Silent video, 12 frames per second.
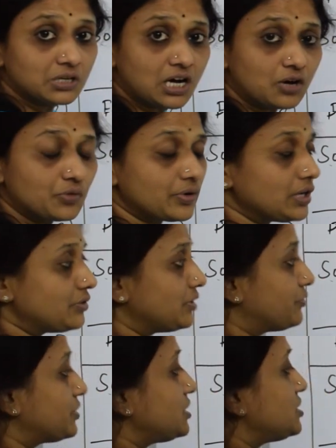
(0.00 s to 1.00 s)
How will you
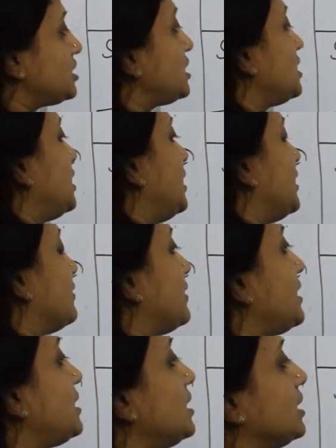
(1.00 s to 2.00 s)
differentiate?
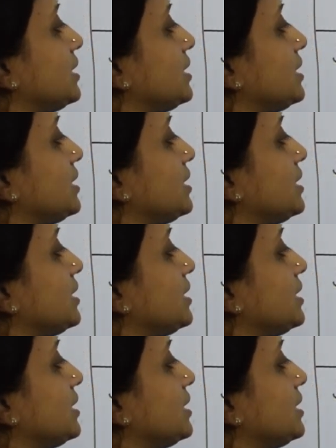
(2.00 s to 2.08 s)
Right.